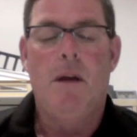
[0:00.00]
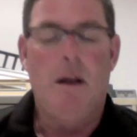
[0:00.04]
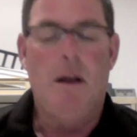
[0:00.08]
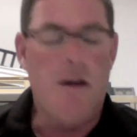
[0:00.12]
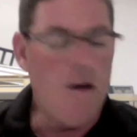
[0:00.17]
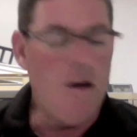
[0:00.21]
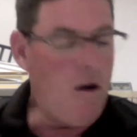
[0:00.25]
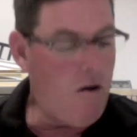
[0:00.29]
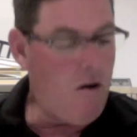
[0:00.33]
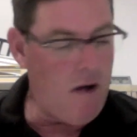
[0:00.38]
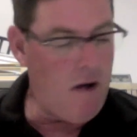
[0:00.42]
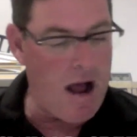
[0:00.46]

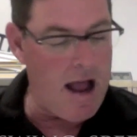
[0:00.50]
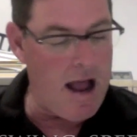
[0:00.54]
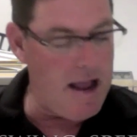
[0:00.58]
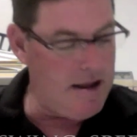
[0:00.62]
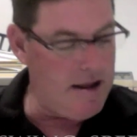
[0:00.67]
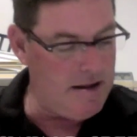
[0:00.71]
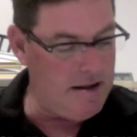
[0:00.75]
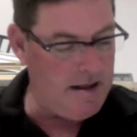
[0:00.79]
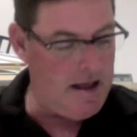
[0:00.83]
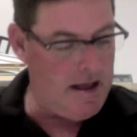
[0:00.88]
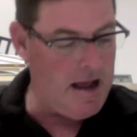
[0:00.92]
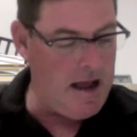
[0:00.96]
No,
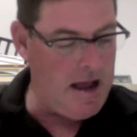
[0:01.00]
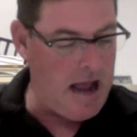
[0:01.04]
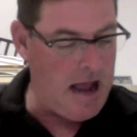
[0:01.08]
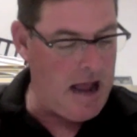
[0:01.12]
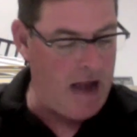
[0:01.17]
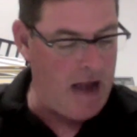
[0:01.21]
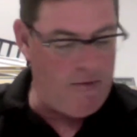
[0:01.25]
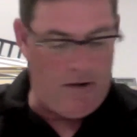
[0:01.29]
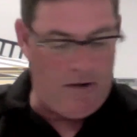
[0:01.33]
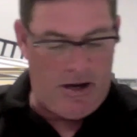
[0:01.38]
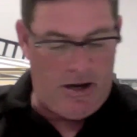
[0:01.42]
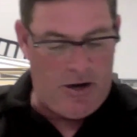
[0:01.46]
I
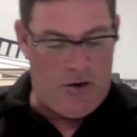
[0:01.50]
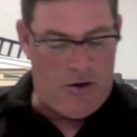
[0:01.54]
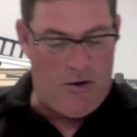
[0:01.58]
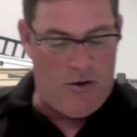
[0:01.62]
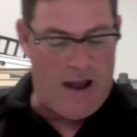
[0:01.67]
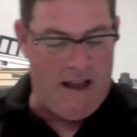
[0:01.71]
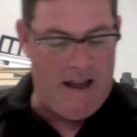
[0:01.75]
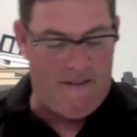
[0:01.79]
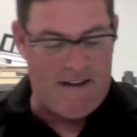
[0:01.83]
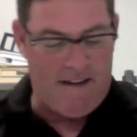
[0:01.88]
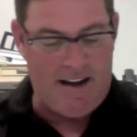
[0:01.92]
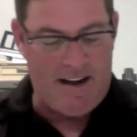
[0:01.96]
really don't
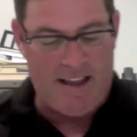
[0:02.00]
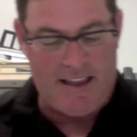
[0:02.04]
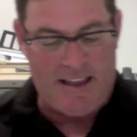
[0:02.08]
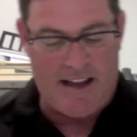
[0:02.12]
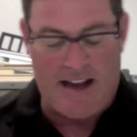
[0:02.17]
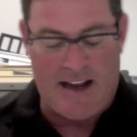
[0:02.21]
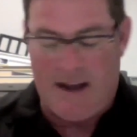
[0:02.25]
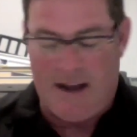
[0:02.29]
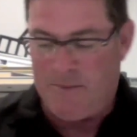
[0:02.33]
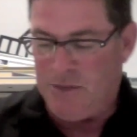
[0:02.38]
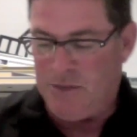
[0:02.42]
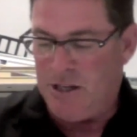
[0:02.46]
have anything.
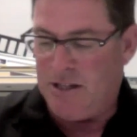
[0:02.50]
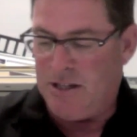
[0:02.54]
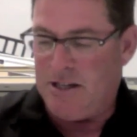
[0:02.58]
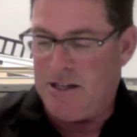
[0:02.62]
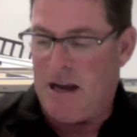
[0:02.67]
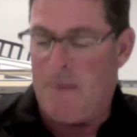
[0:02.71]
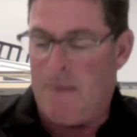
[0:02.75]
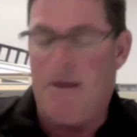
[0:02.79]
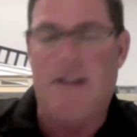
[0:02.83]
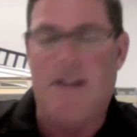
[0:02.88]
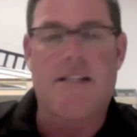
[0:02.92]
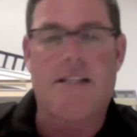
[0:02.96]

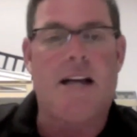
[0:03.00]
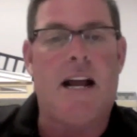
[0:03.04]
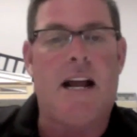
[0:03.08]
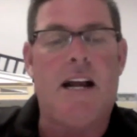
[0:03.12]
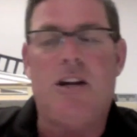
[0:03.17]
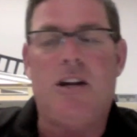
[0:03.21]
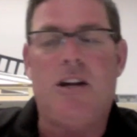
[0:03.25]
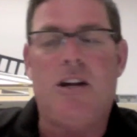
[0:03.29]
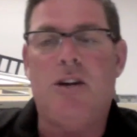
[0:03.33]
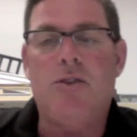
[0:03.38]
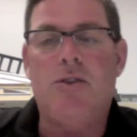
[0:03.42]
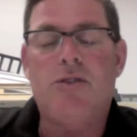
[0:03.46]
I'm excited
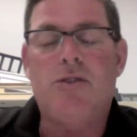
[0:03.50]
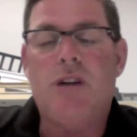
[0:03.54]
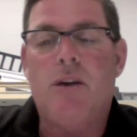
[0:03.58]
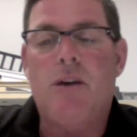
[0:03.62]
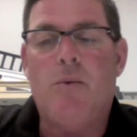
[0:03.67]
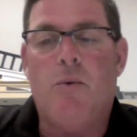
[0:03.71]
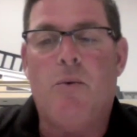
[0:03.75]
to use it.